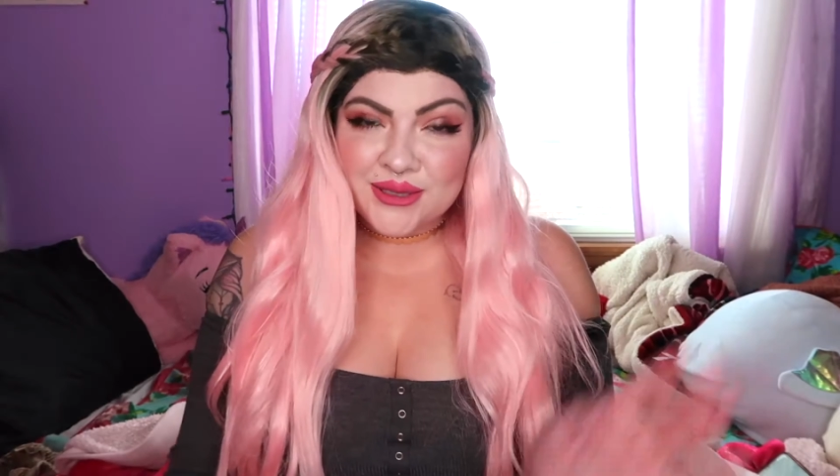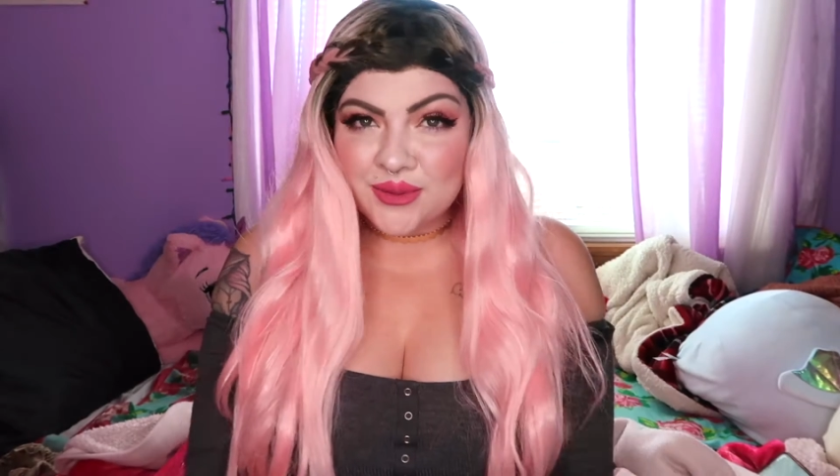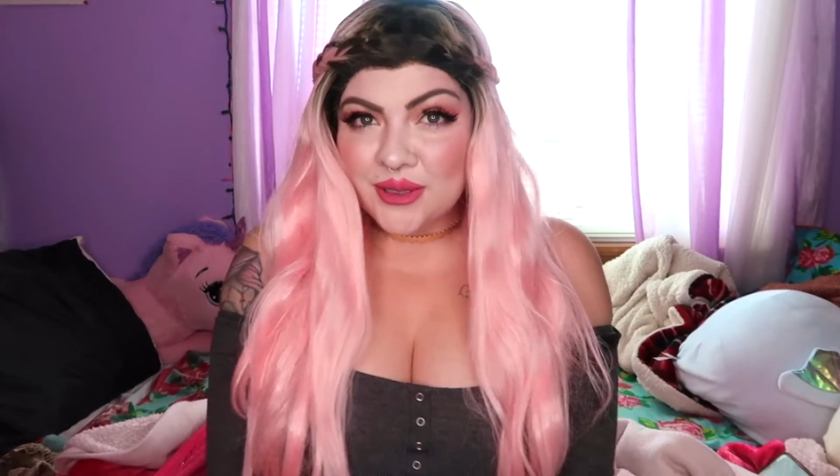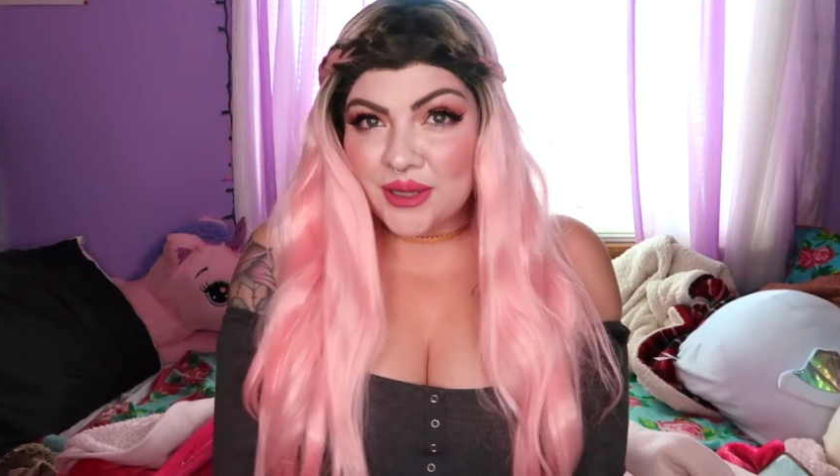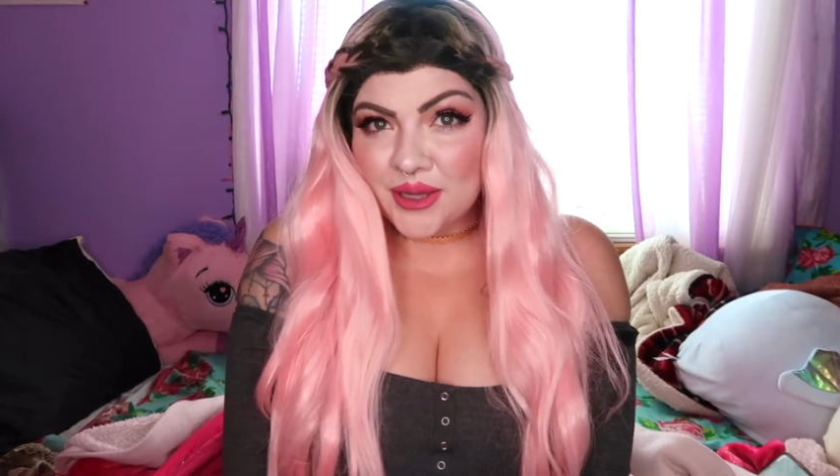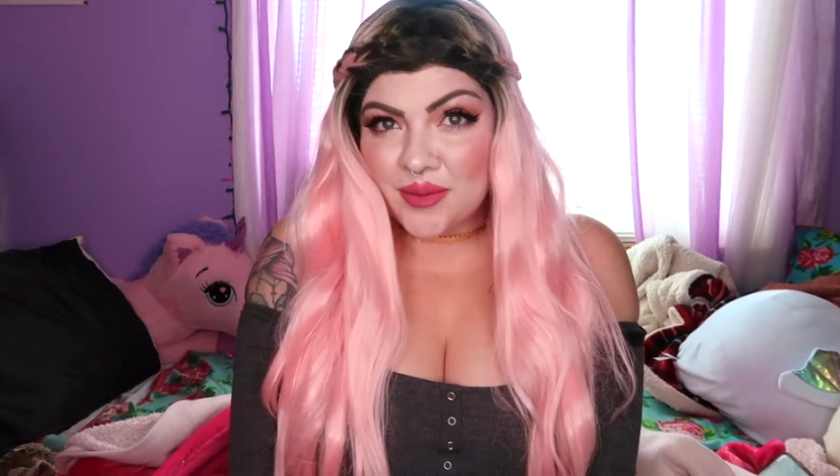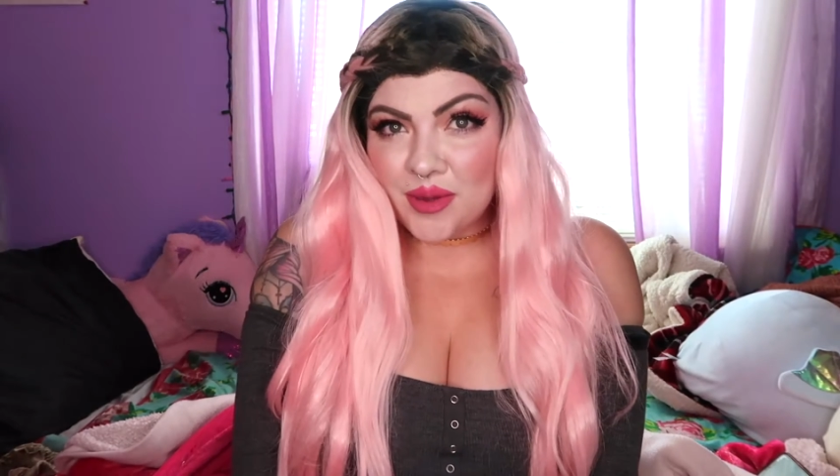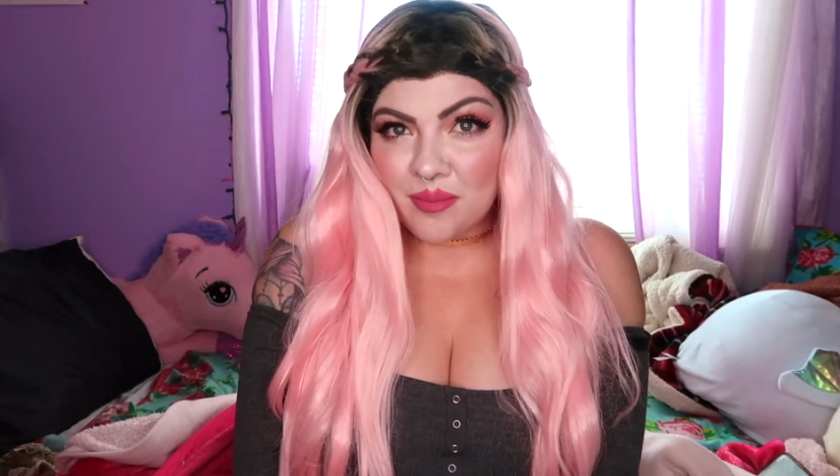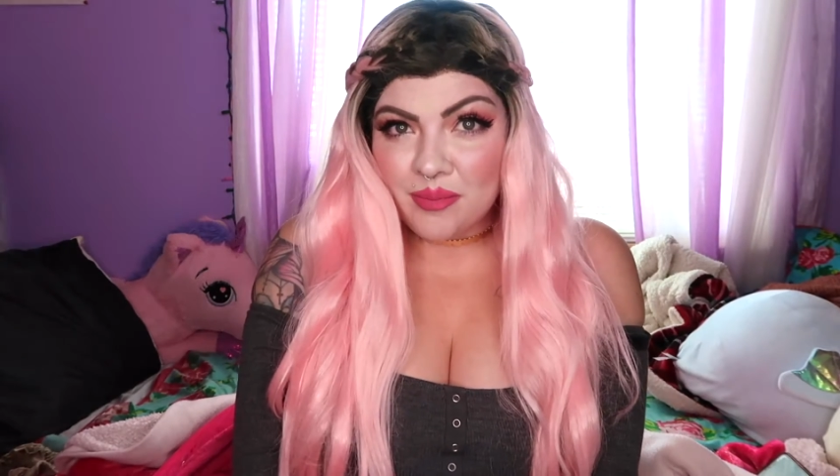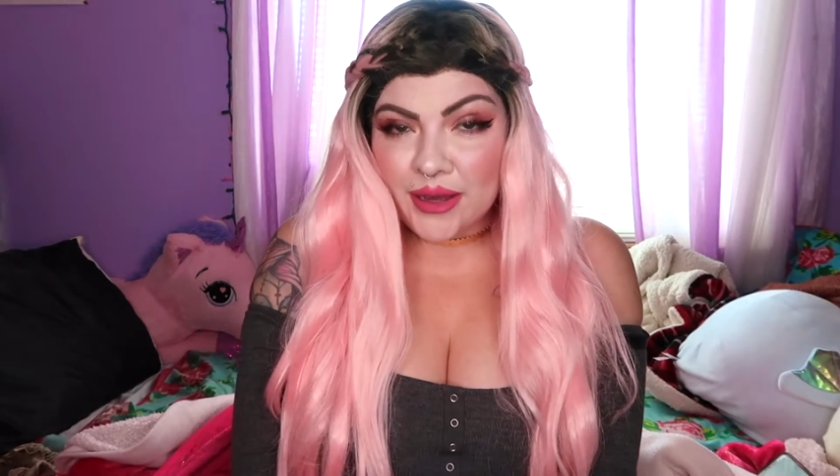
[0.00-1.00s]
welcome
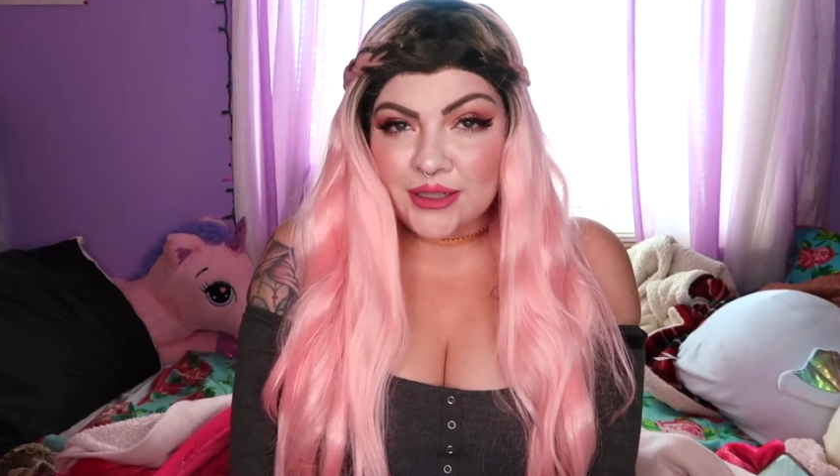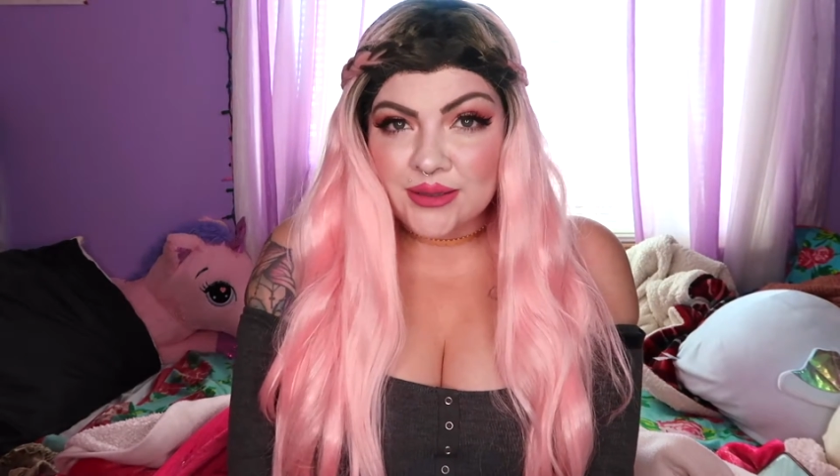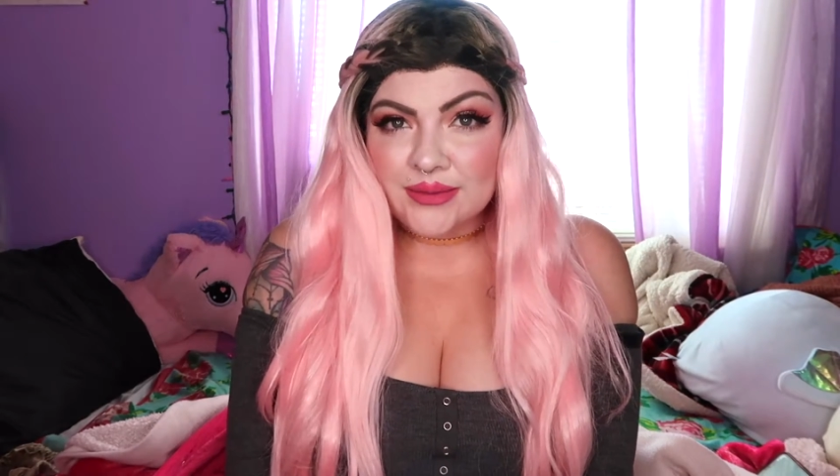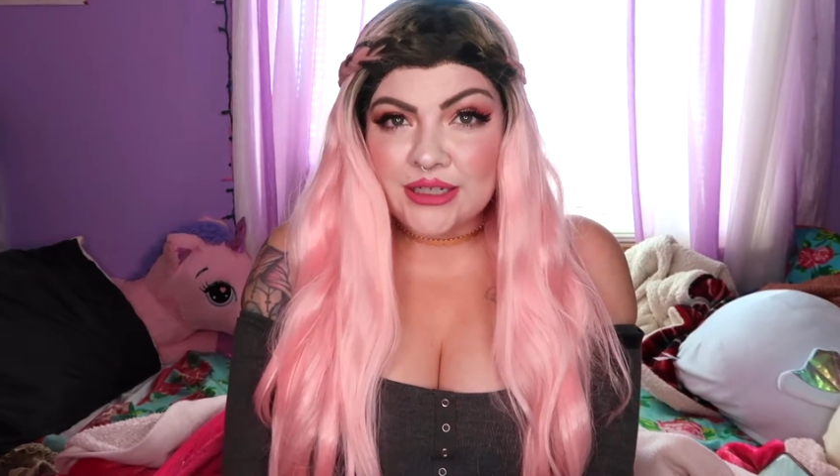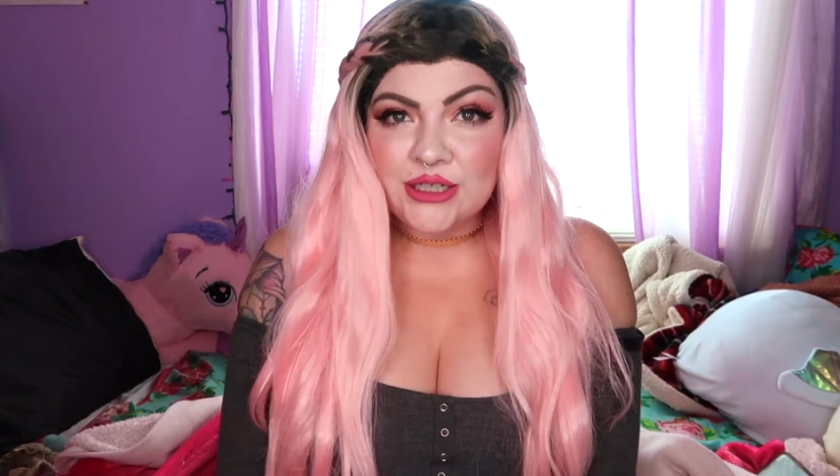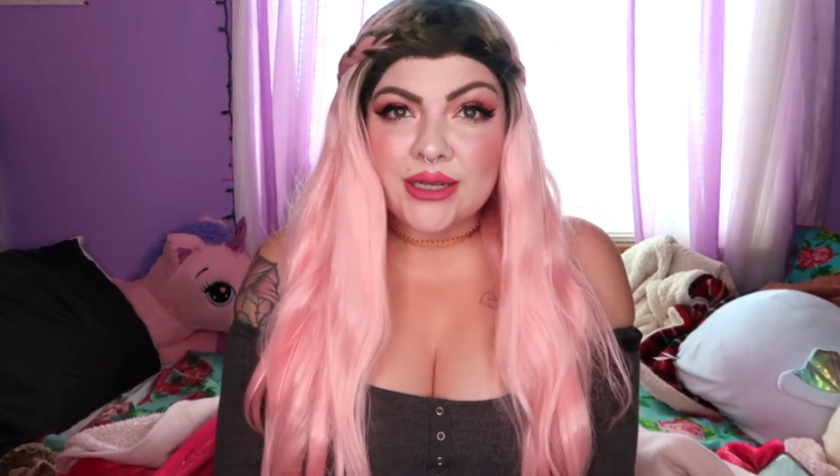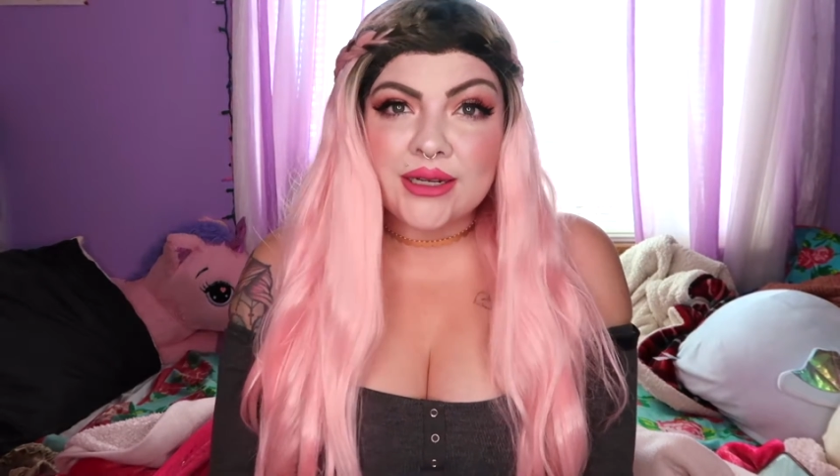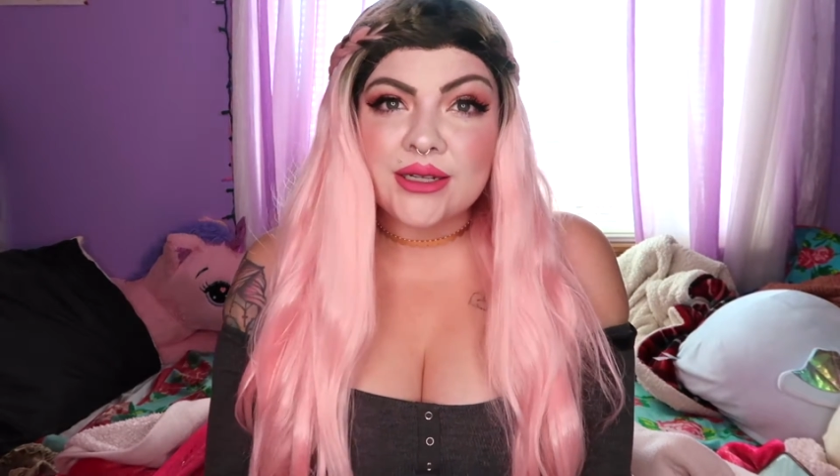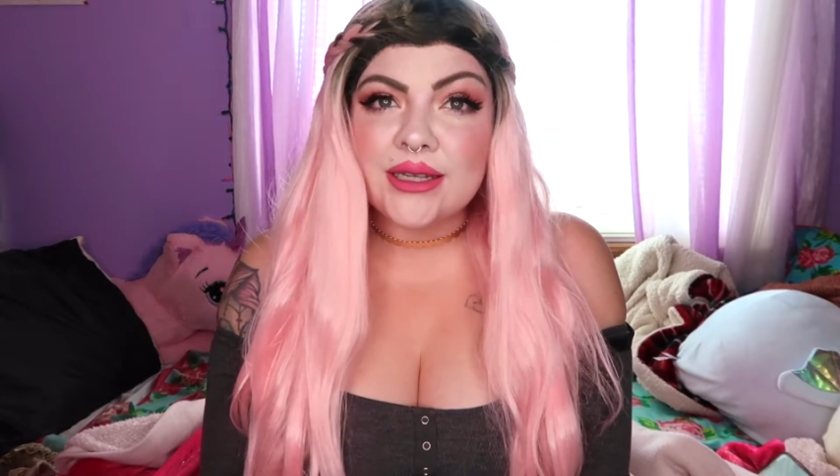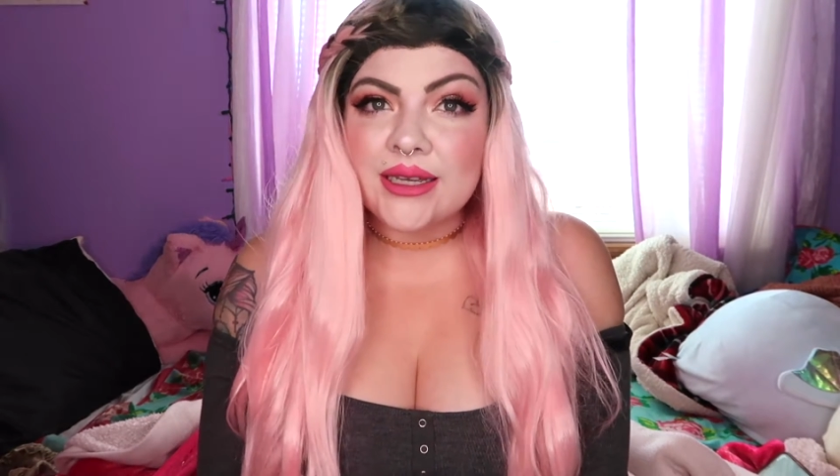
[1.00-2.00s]
back to my channel.